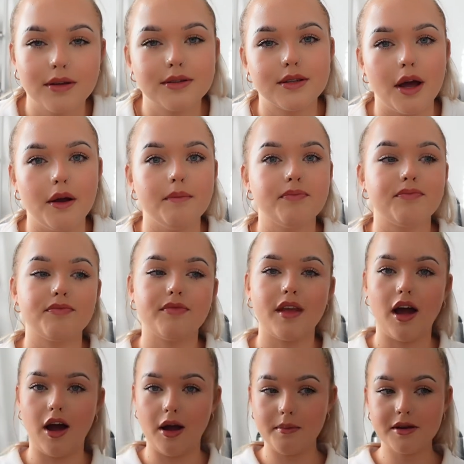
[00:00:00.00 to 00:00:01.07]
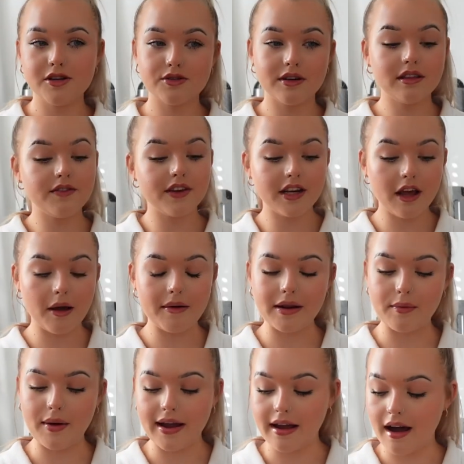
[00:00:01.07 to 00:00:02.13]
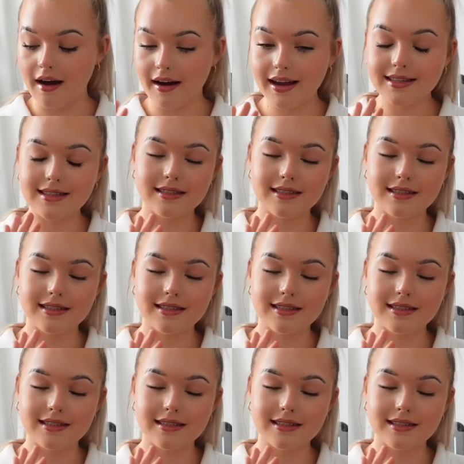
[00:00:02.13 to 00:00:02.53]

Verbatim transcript: So I hope you enjoyed the video anyway, guys.